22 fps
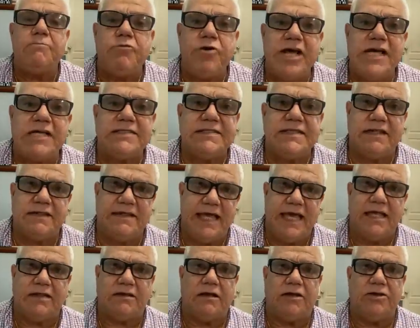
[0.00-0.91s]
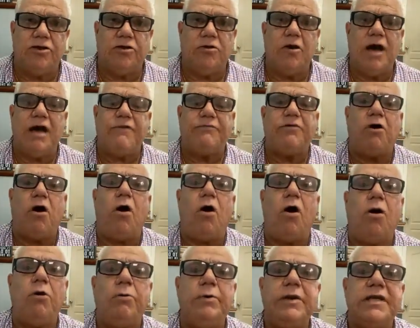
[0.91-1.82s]
to embrace the data. You don't have to
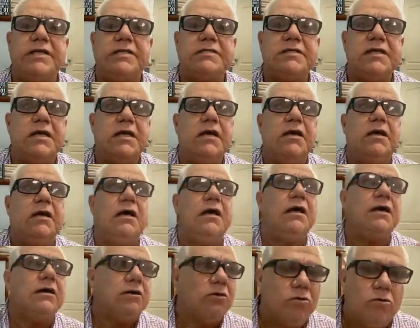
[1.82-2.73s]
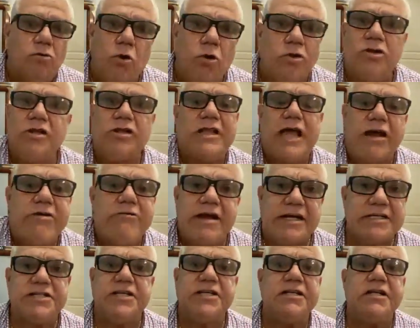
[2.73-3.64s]
always go the
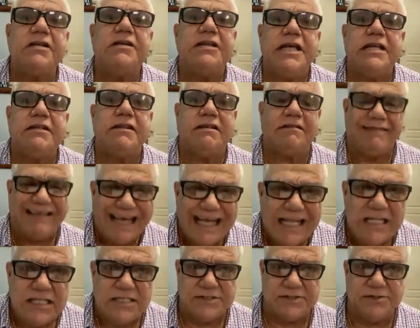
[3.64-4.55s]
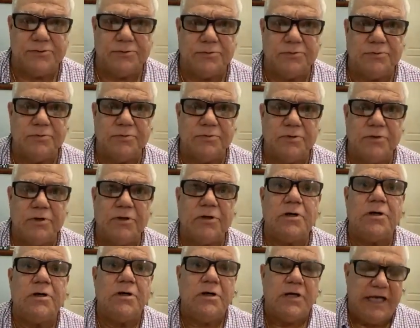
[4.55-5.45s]
direction the data tells you
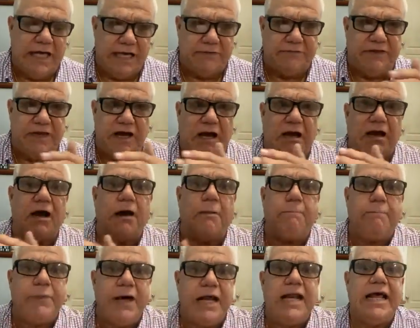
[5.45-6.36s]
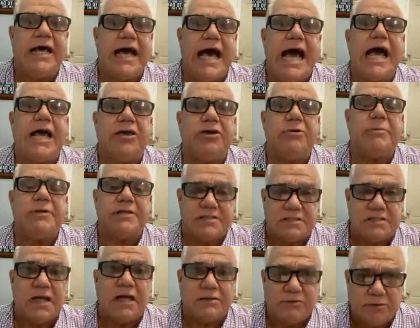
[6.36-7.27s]
if there are compelling
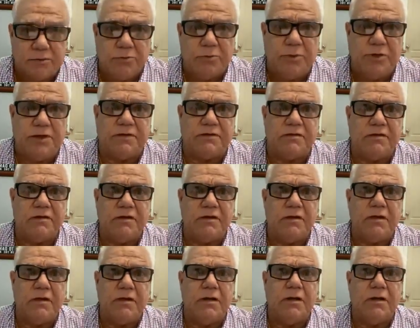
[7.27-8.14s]
arguments not to do it.